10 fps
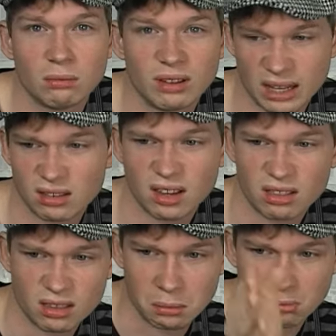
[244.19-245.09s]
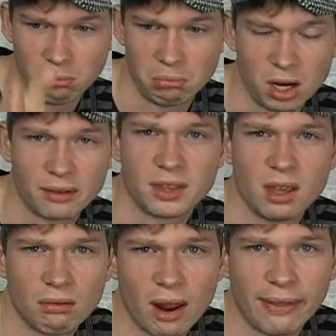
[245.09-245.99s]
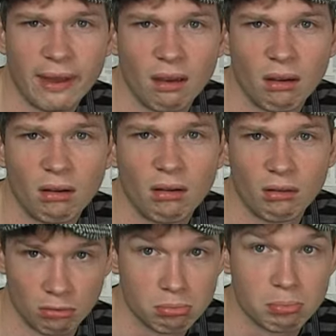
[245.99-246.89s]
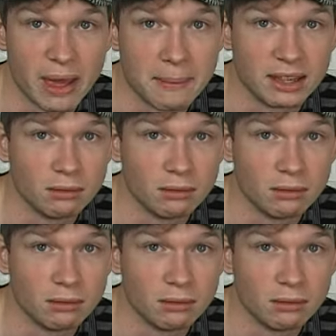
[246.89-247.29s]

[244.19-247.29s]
That's, that's the middle of the year right there. Better be.